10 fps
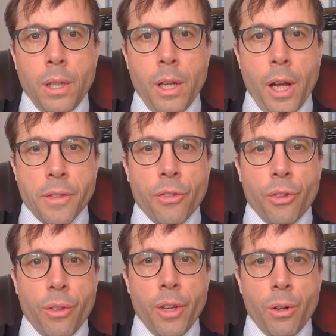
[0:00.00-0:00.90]
And there's the
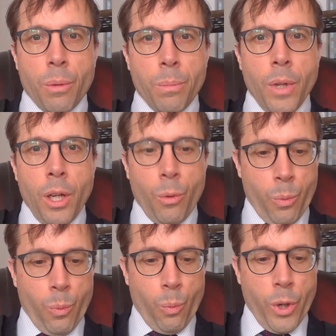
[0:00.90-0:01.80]
theorem,
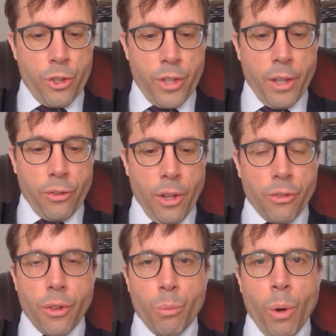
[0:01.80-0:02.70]
which tells us
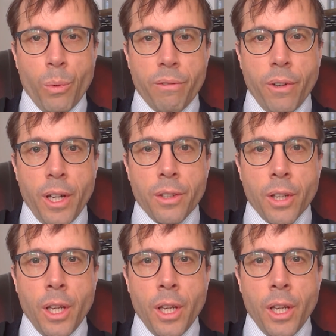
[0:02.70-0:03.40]
that what we find